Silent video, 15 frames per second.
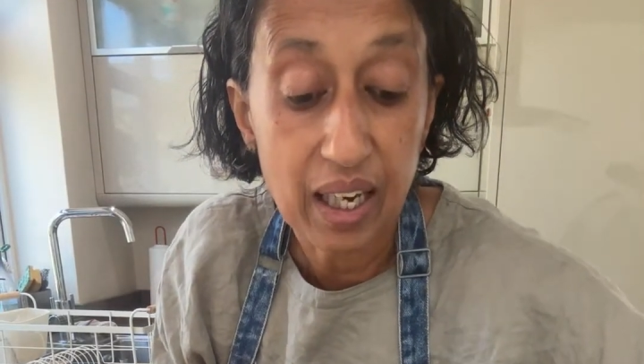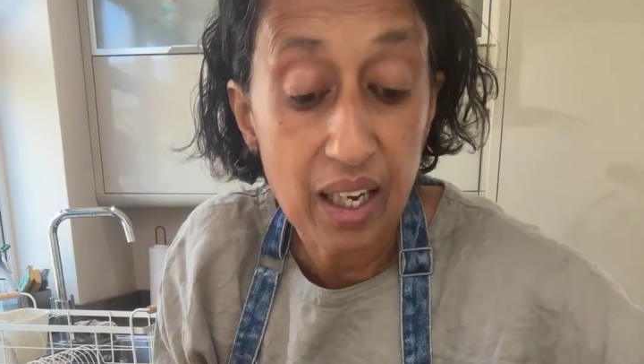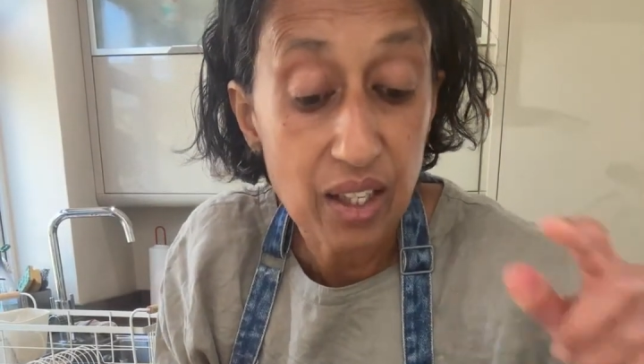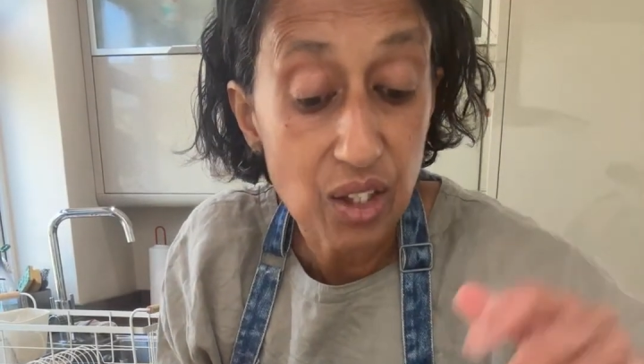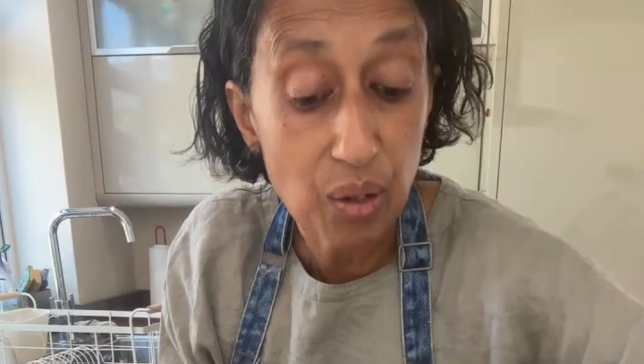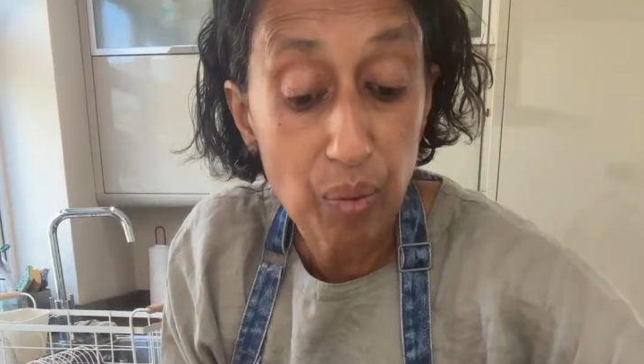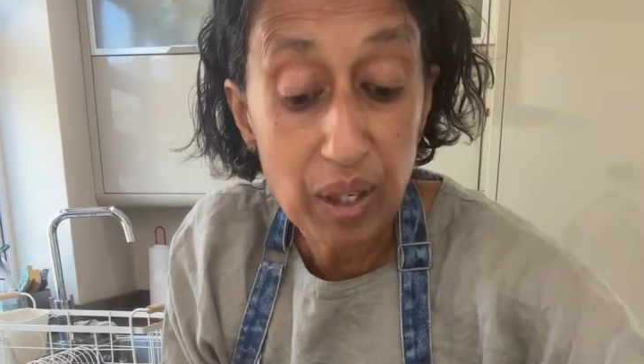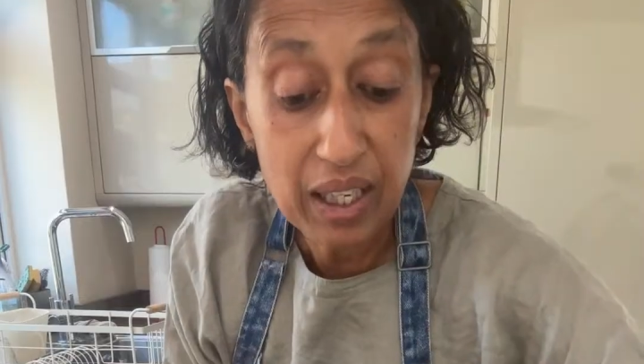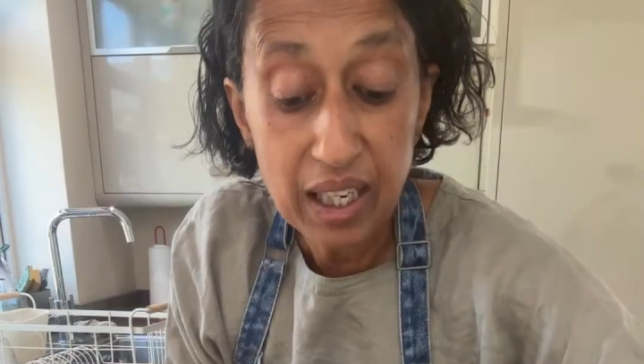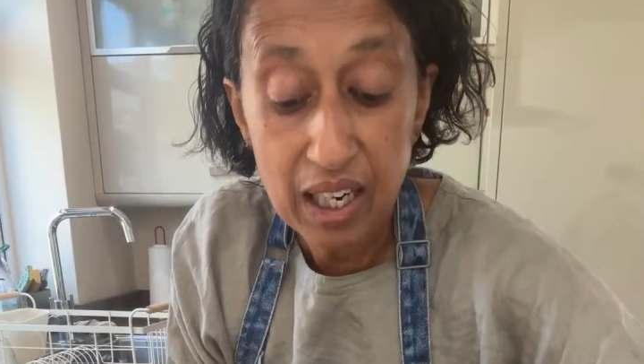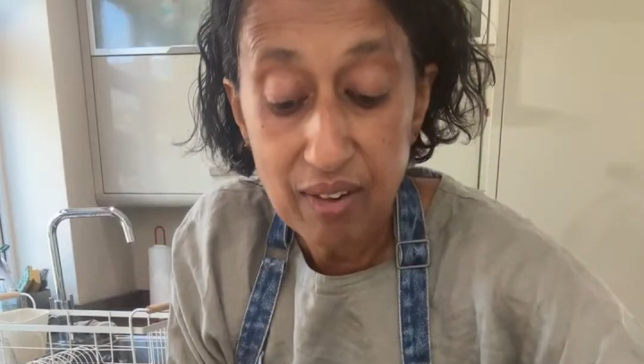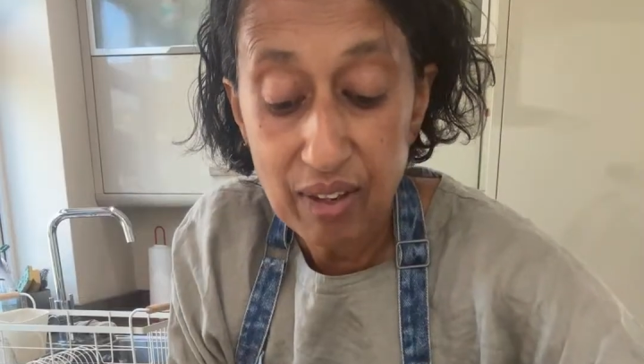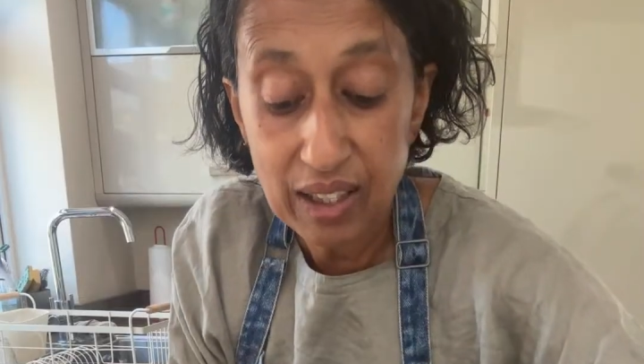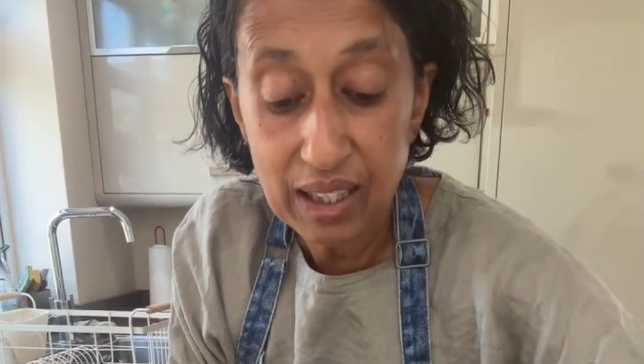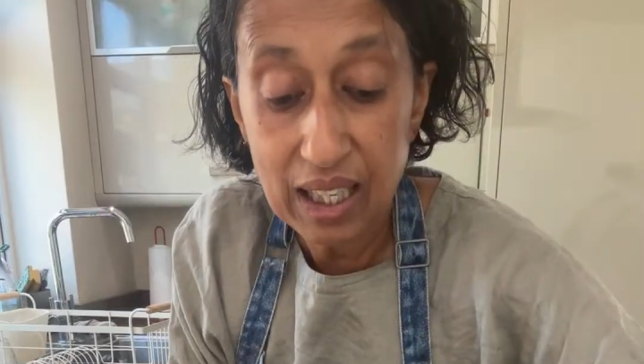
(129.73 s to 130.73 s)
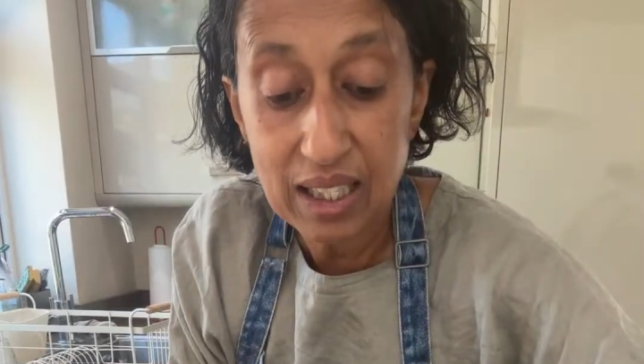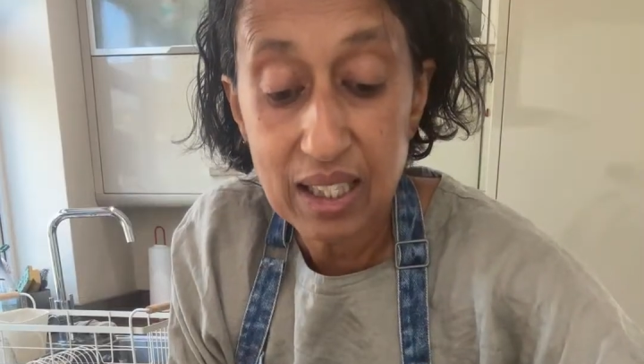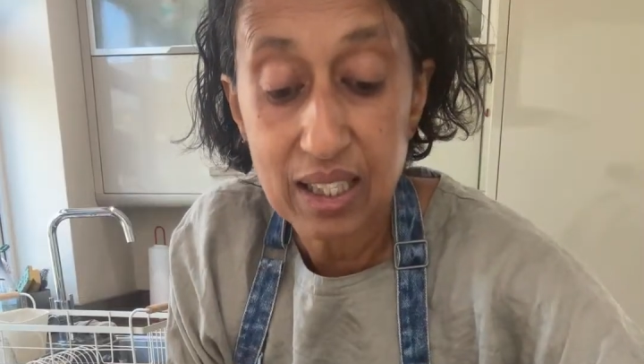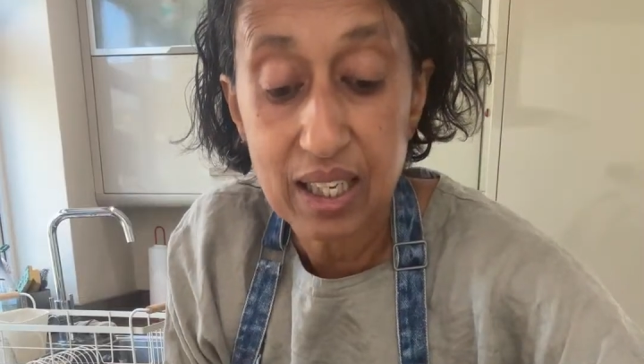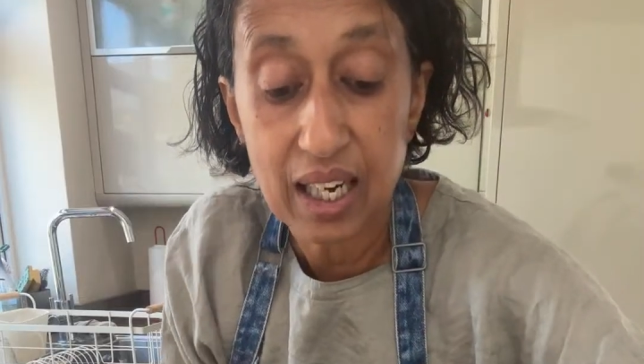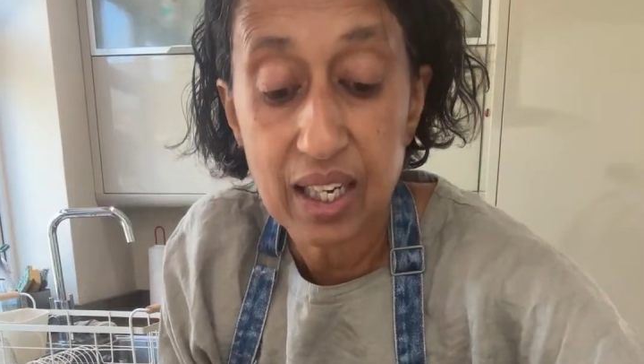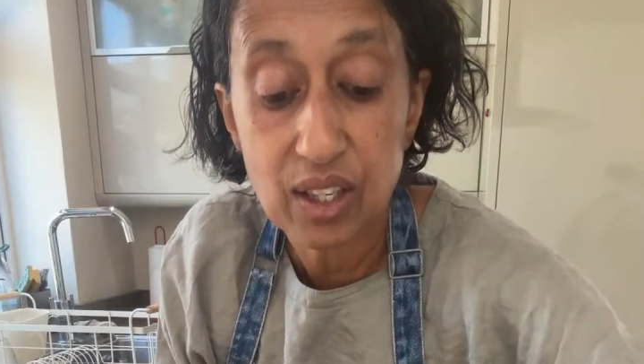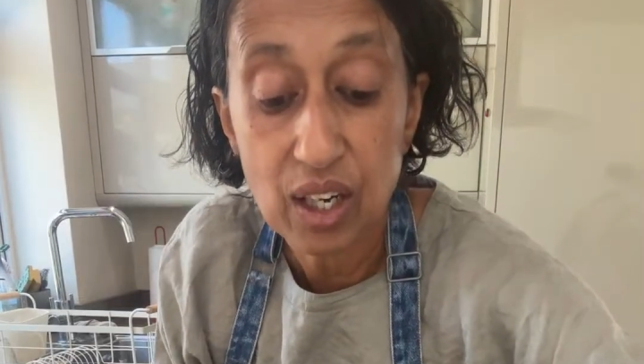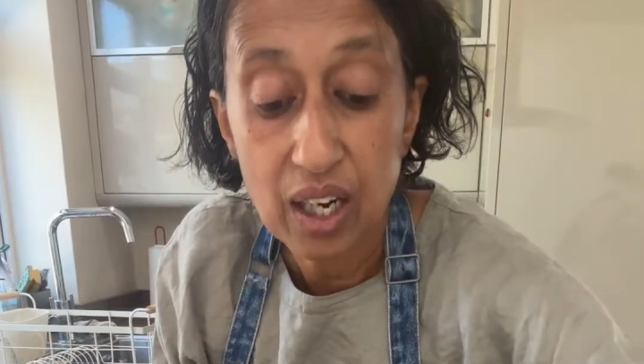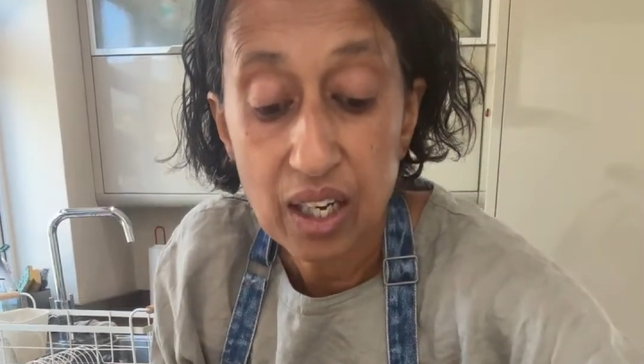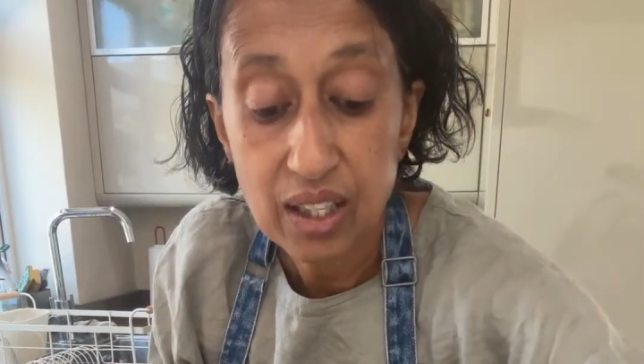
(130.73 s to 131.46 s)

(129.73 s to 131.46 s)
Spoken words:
So we're nearing that stage.